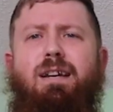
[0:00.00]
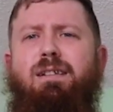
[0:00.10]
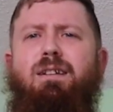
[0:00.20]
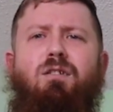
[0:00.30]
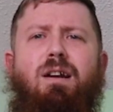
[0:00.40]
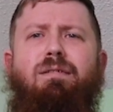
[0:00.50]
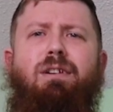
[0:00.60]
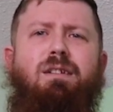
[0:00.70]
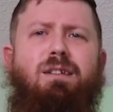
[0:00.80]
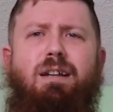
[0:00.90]
To test
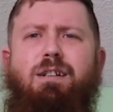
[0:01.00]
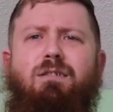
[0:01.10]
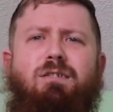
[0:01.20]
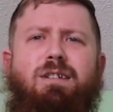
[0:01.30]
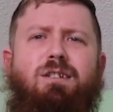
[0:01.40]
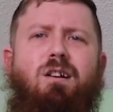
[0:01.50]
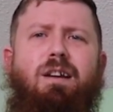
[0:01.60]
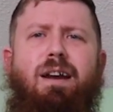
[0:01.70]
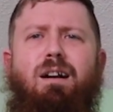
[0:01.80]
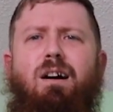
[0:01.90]
engravings, I generally
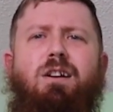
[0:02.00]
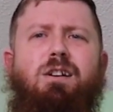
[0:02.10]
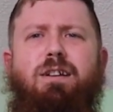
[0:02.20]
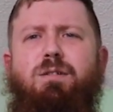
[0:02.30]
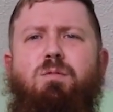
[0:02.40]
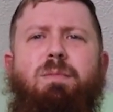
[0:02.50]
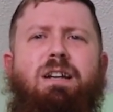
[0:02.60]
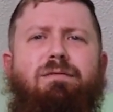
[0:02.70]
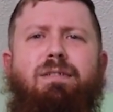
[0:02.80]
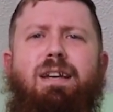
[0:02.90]
start at 100 inch per
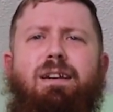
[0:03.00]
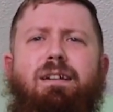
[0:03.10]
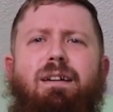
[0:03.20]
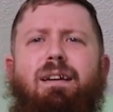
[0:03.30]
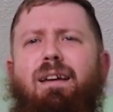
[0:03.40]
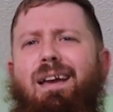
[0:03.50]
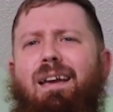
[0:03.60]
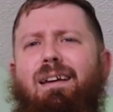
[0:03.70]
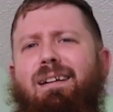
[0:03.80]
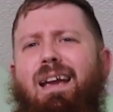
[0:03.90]
minute feed
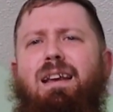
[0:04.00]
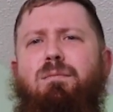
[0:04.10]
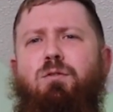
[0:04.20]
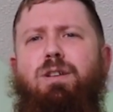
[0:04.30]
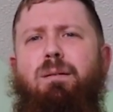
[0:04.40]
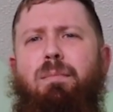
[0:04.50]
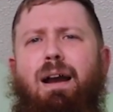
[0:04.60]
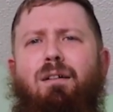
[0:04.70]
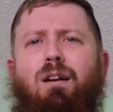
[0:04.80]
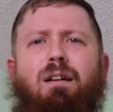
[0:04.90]
and 80%
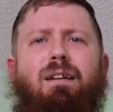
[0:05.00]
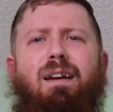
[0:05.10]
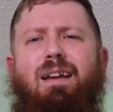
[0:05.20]
power,